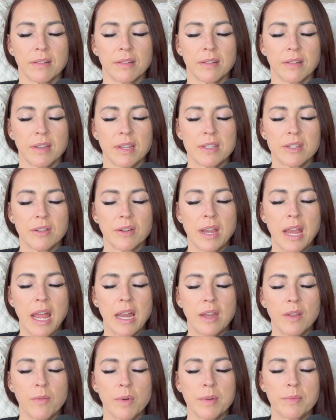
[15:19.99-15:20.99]
Is there
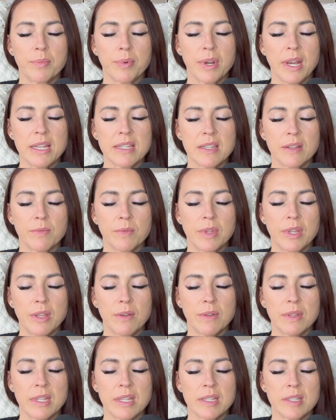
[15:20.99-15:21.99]
anyone present with
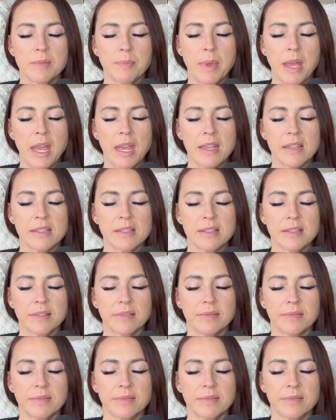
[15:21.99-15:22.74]
you in this space?